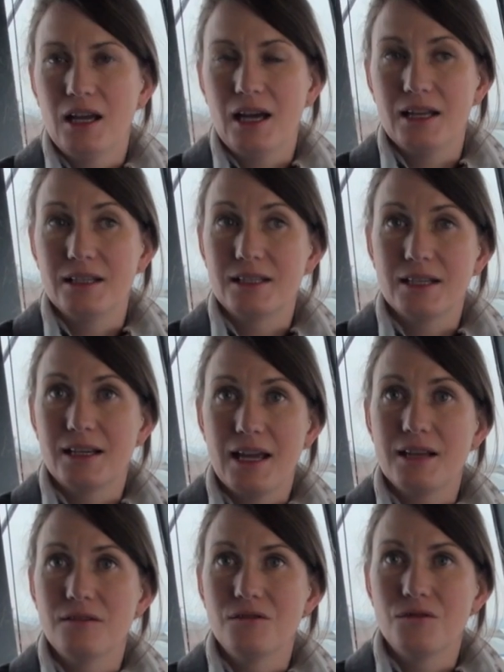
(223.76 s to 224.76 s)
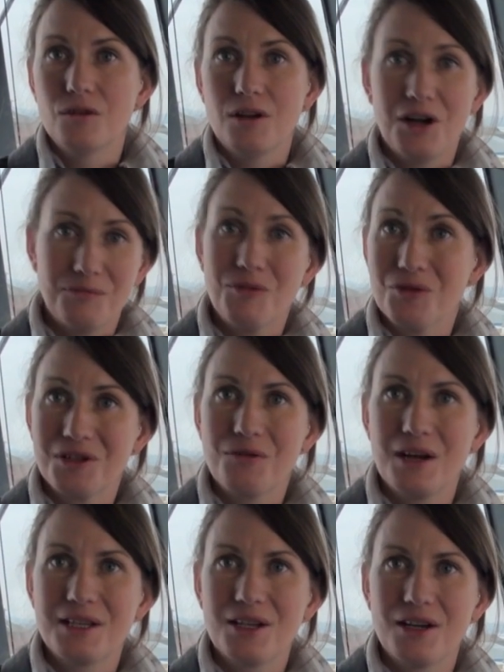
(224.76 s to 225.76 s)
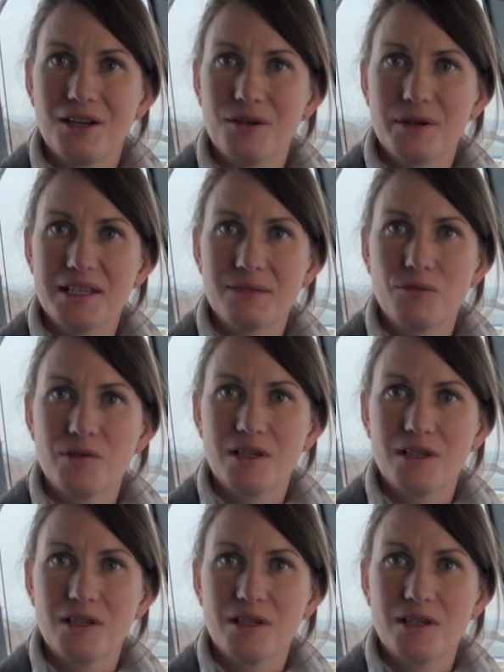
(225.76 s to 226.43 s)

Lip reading: And again, our ports are quite tight and quite small,